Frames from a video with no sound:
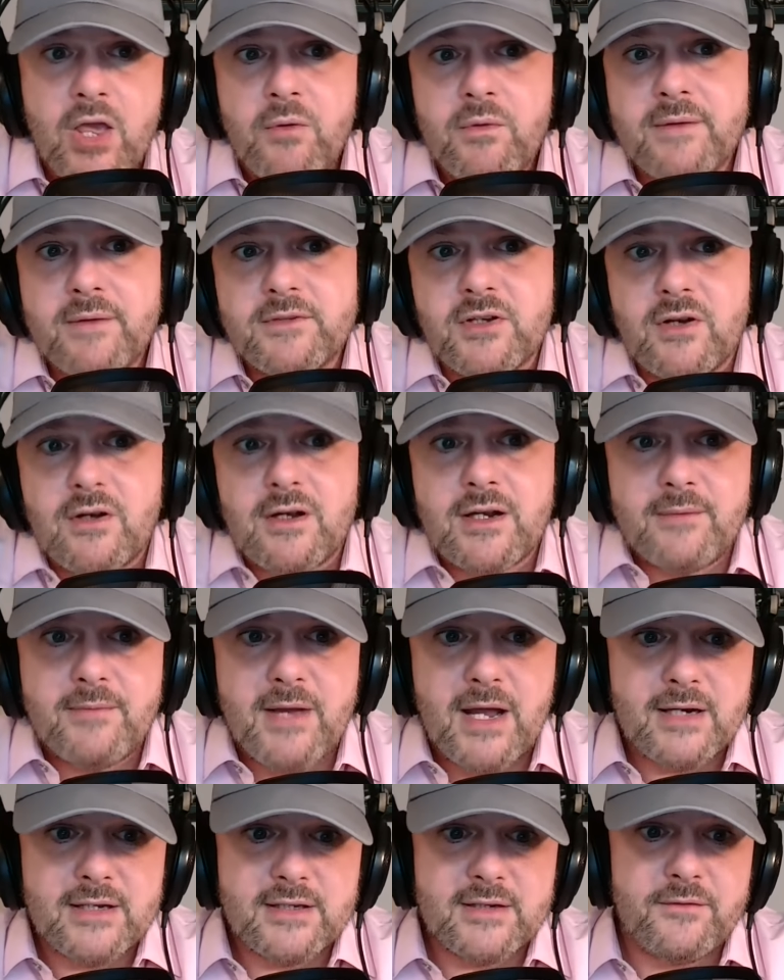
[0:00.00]
What I'm talking
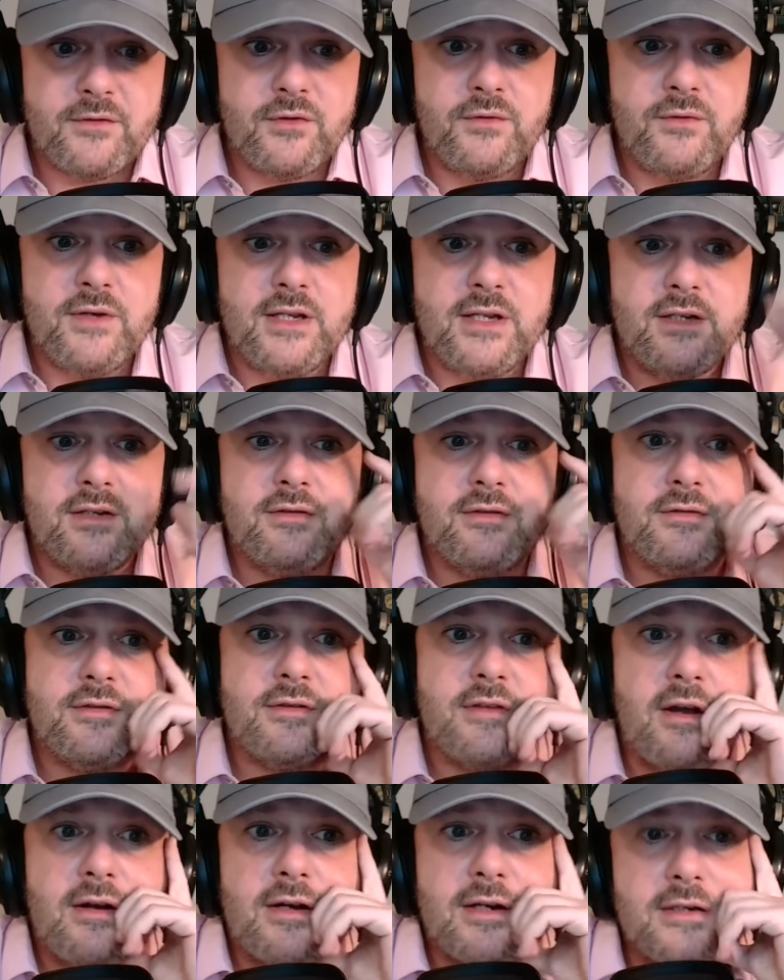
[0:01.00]
about is if you need two
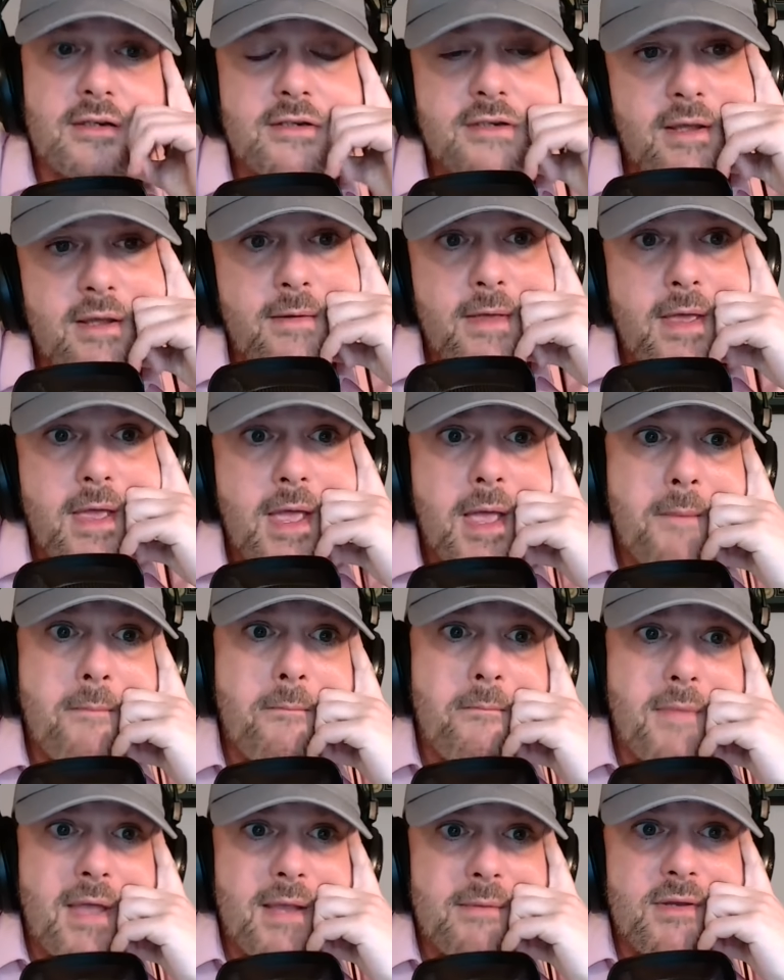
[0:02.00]
starters,
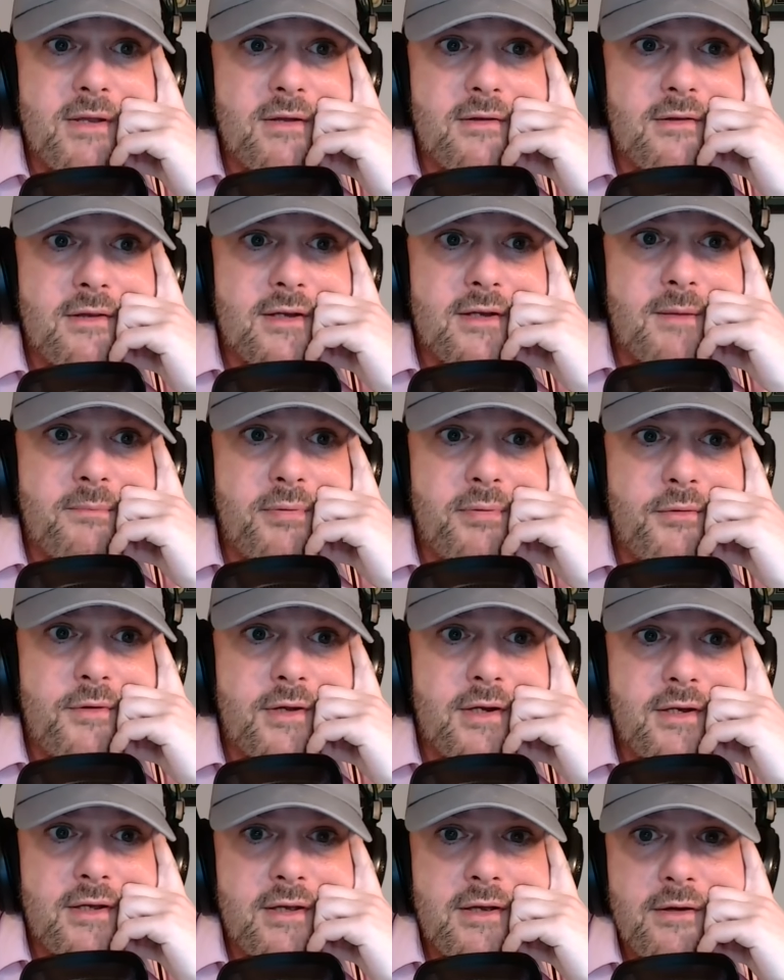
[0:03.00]
maybe you look at
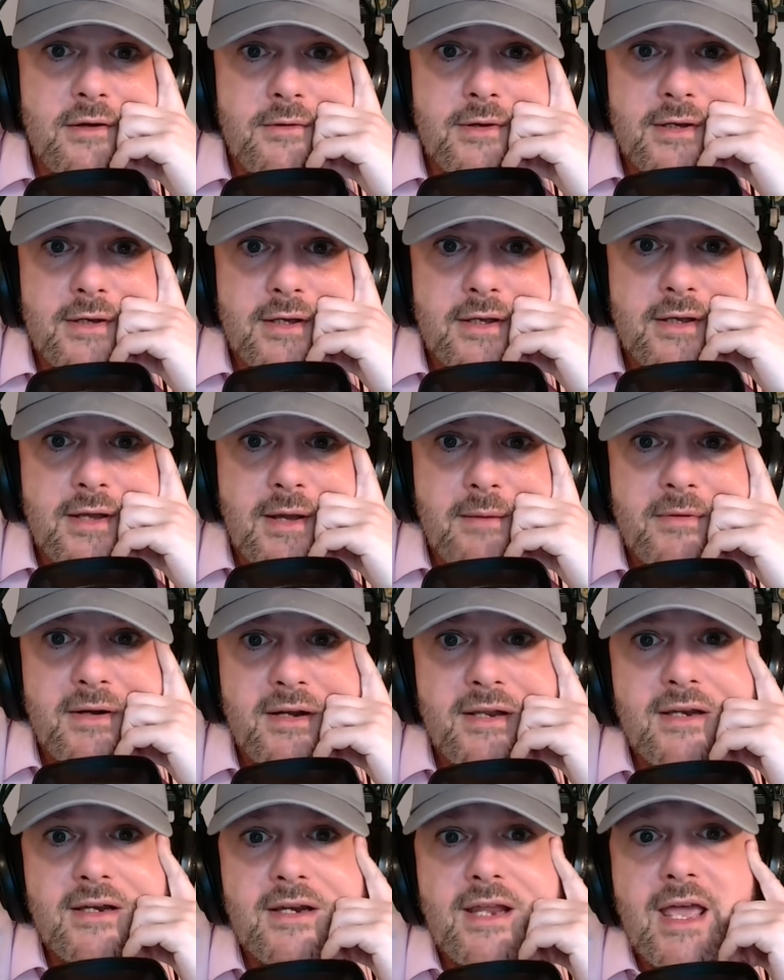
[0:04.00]
Puka Nacua
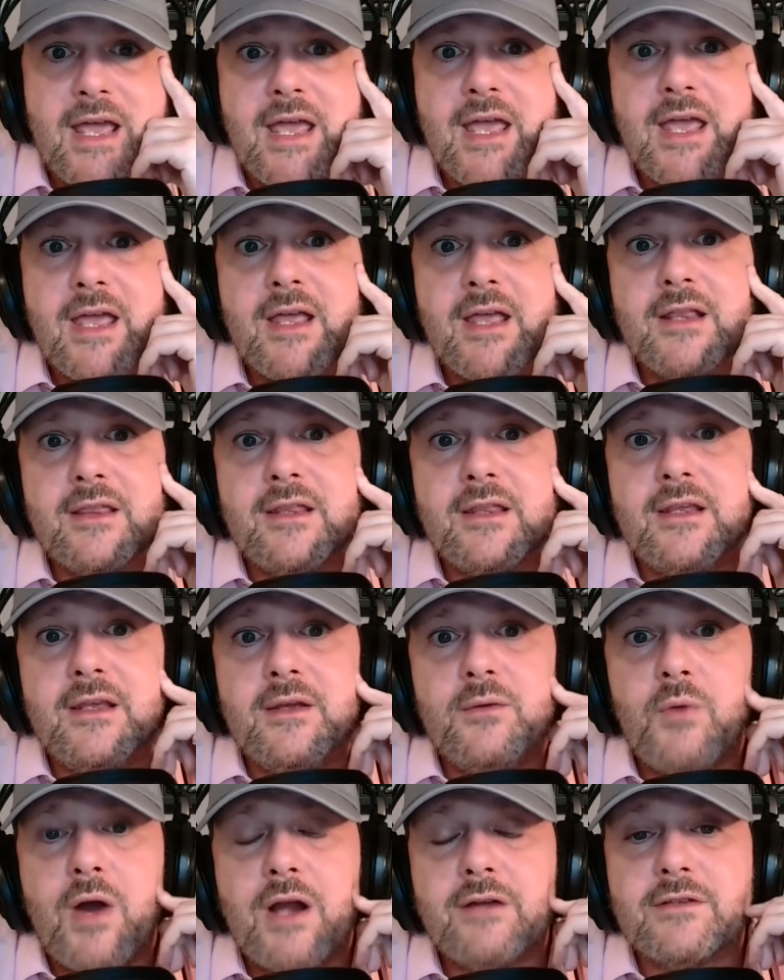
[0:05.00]
coming in at
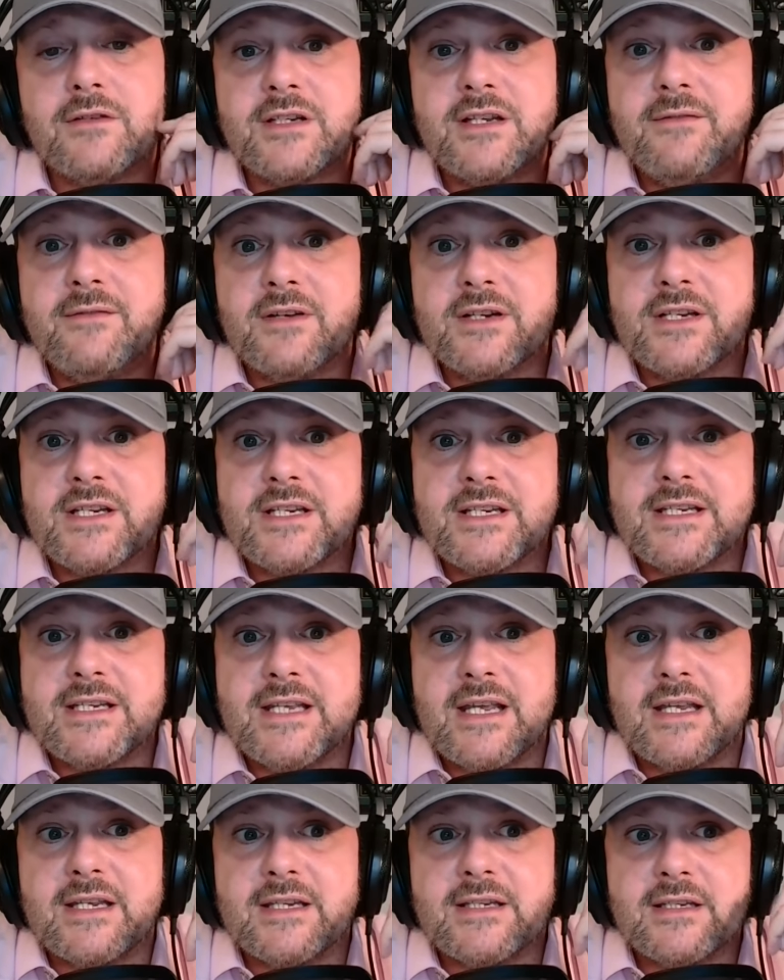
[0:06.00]
the wide receiver
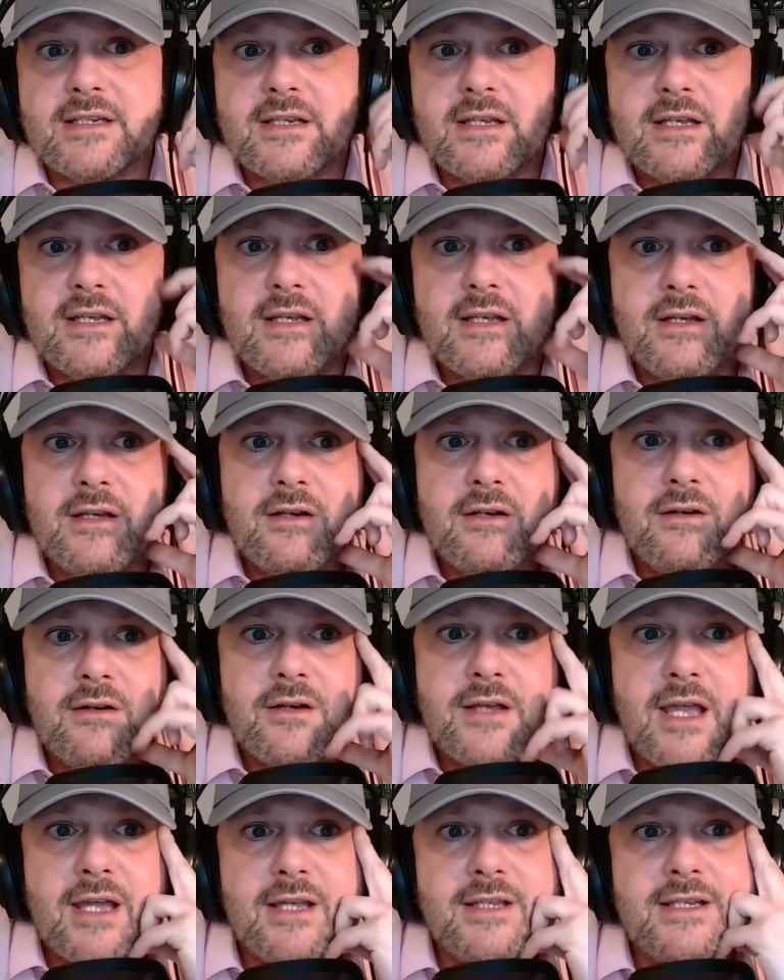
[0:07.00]
six
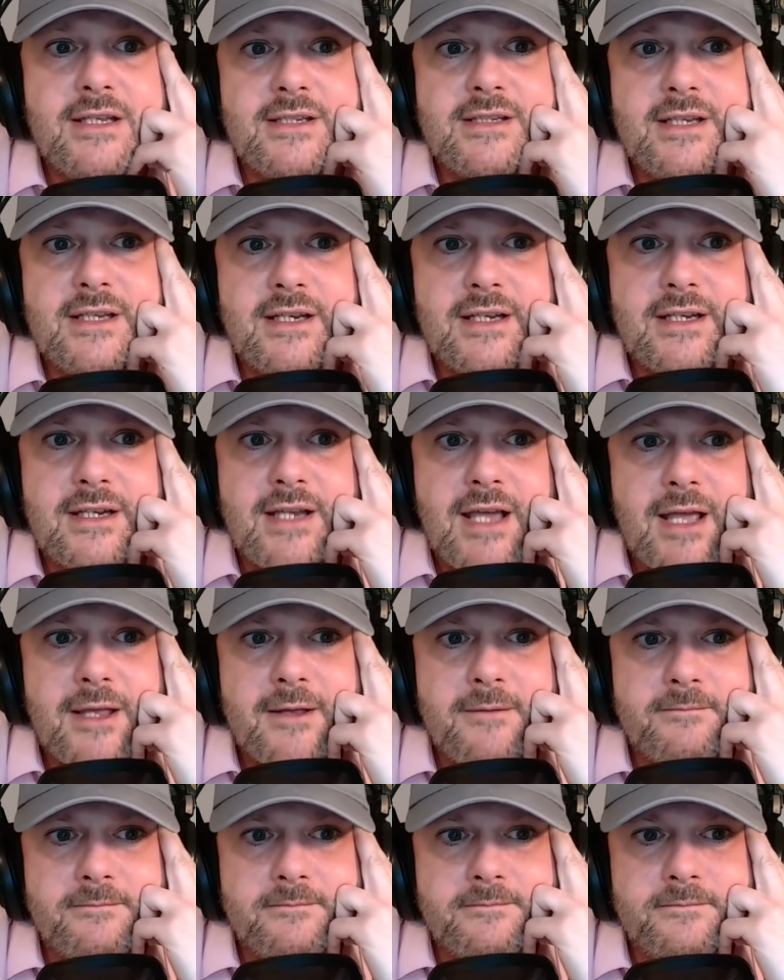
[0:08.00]
on KTC
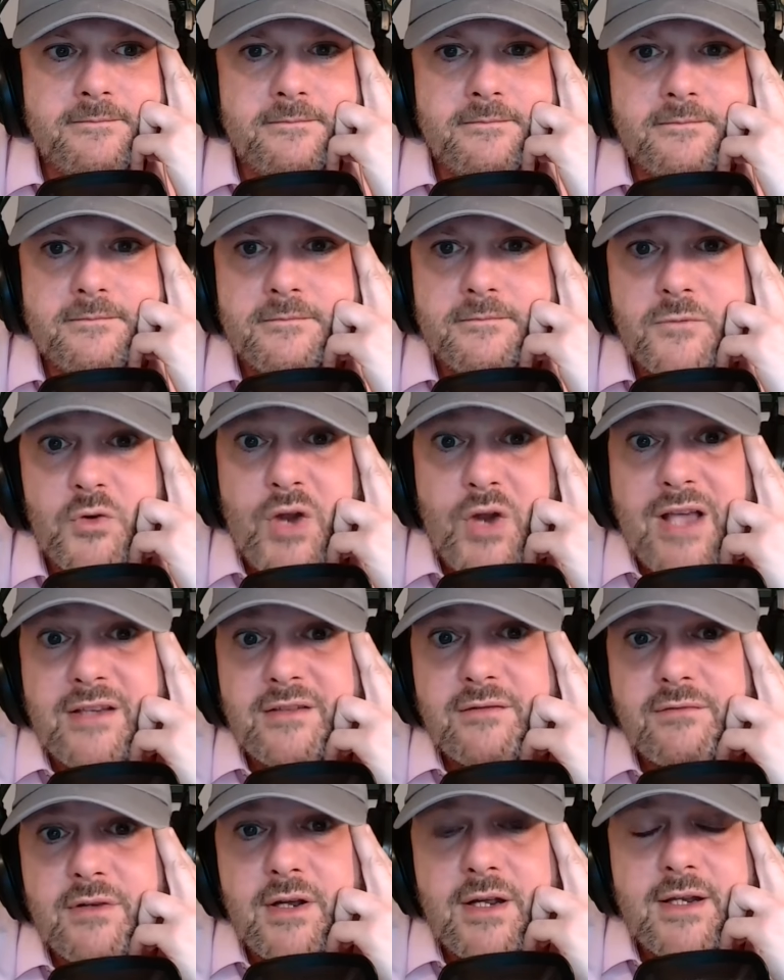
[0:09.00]
today, or
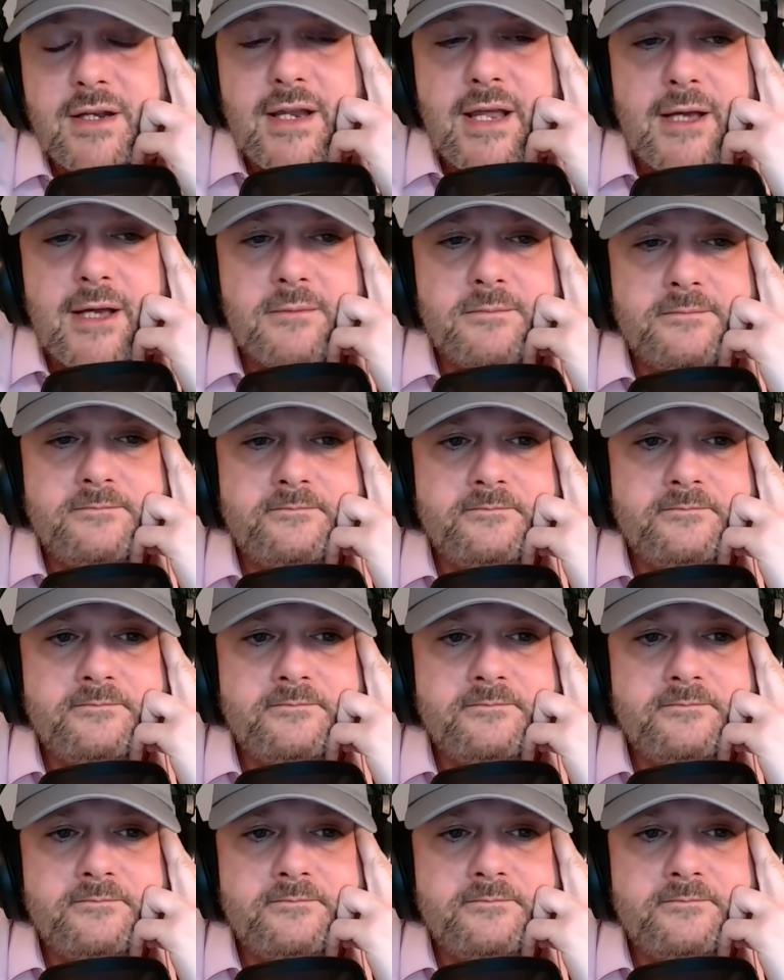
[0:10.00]
as of right now.